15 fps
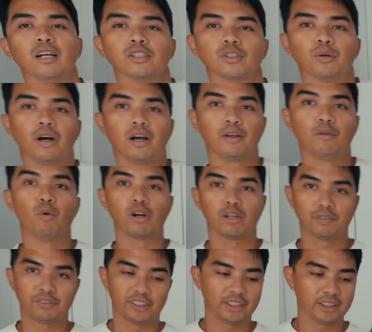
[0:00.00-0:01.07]
So I
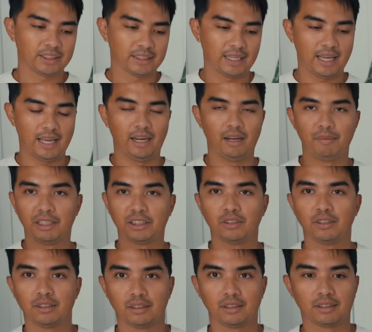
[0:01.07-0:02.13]
water first and then make
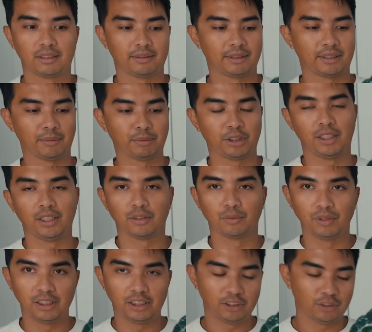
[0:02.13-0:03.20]
sure the substrate is really